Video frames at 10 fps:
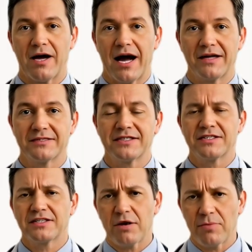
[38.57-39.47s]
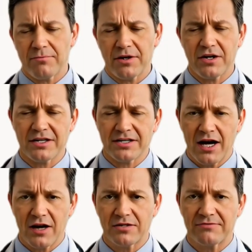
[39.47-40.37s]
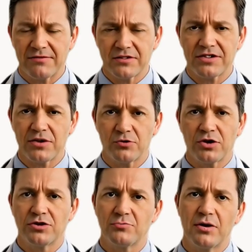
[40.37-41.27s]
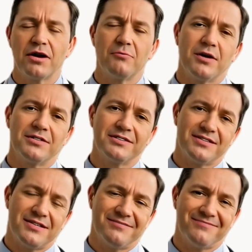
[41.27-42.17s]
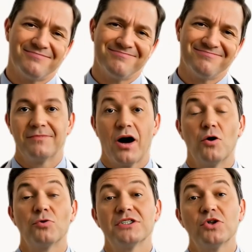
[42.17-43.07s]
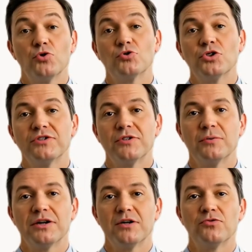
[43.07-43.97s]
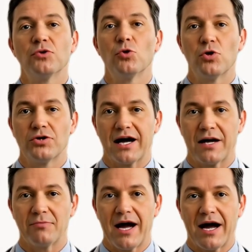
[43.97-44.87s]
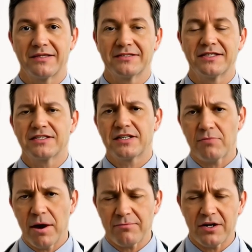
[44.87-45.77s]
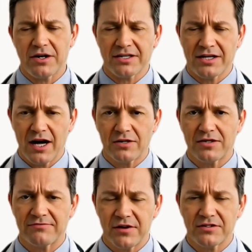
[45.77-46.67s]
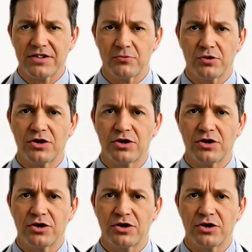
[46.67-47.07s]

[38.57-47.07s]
Many adults over 60 develop arthritis or experience small injuries like meniscus tears, which can make high-impact exercises risky.